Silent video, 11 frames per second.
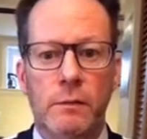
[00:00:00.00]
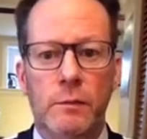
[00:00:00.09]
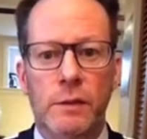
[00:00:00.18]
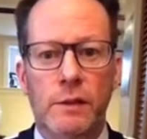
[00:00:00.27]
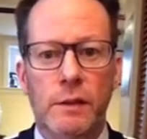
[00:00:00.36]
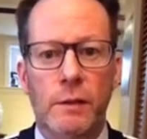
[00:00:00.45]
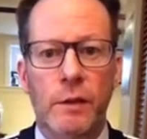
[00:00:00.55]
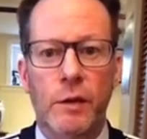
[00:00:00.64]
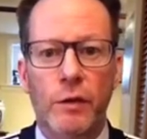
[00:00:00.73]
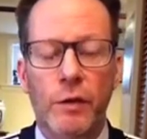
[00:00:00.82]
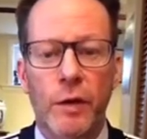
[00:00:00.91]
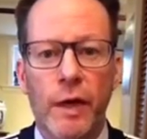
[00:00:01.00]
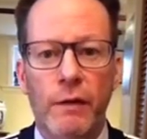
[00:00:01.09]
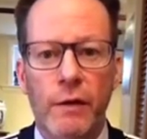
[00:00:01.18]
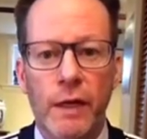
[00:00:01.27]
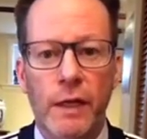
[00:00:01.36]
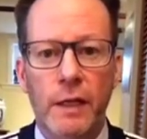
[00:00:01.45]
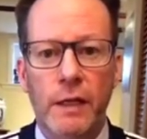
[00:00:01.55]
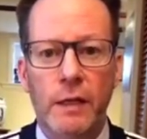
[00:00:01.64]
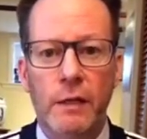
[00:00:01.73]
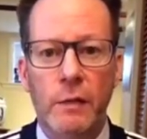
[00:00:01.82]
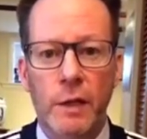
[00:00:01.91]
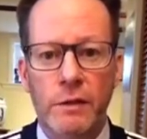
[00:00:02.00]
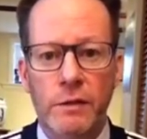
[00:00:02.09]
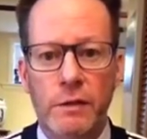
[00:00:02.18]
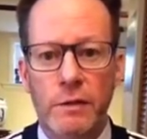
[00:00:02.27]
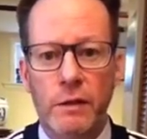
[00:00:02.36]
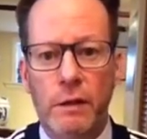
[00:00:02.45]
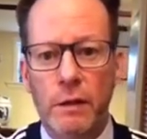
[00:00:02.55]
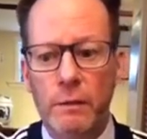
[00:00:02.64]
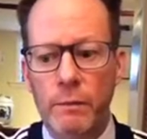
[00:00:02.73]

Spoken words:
Please let me know if you have any questions at all.